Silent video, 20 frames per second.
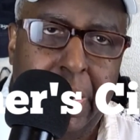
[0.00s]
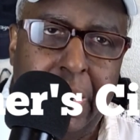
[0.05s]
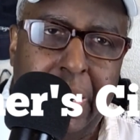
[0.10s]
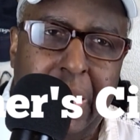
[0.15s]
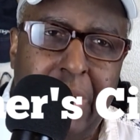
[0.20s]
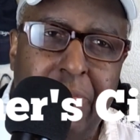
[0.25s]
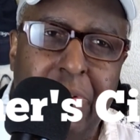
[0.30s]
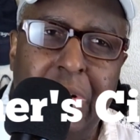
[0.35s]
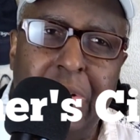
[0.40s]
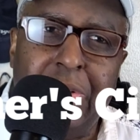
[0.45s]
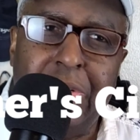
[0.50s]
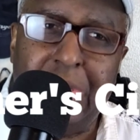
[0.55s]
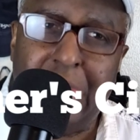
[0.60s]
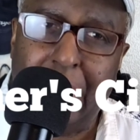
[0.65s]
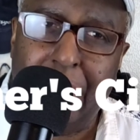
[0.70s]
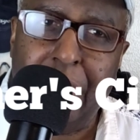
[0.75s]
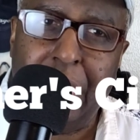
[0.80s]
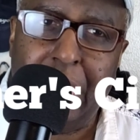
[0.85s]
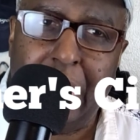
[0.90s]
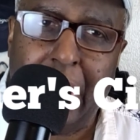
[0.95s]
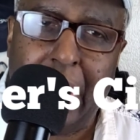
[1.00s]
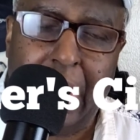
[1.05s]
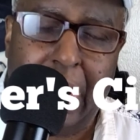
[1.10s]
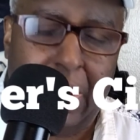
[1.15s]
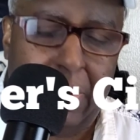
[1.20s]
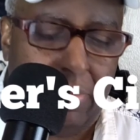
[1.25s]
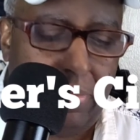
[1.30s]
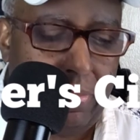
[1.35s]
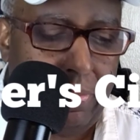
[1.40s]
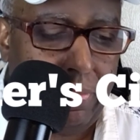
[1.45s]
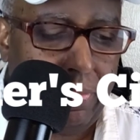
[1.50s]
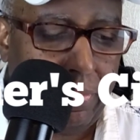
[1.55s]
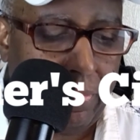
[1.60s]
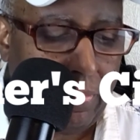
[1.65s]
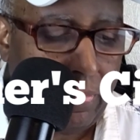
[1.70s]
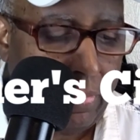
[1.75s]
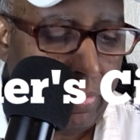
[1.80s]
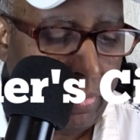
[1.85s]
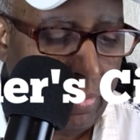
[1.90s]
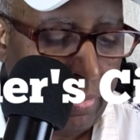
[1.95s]
I gave it a 7.5.
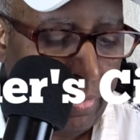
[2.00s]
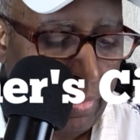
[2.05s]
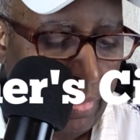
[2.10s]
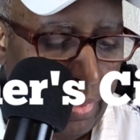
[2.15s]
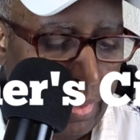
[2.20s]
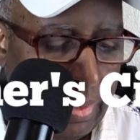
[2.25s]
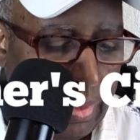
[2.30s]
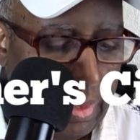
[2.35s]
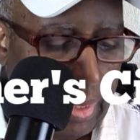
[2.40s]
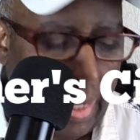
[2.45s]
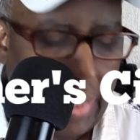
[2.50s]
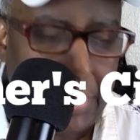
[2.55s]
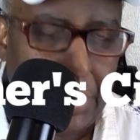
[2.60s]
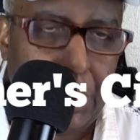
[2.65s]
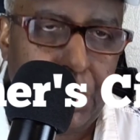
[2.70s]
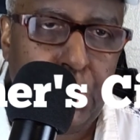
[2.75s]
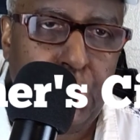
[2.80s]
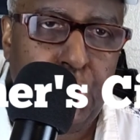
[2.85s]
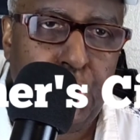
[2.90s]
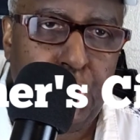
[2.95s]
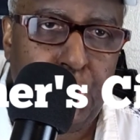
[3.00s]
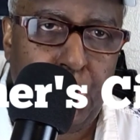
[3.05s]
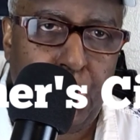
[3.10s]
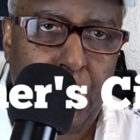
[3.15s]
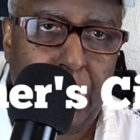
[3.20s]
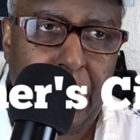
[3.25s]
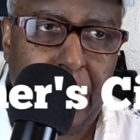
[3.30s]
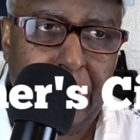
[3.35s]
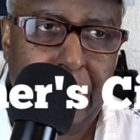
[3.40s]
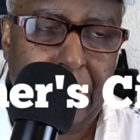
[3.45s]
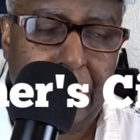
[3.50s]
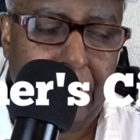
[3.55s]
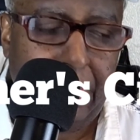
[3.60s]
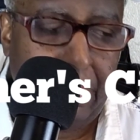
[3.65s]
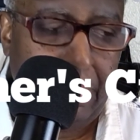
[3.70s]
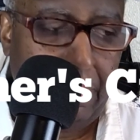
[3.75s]
I did enjoy it.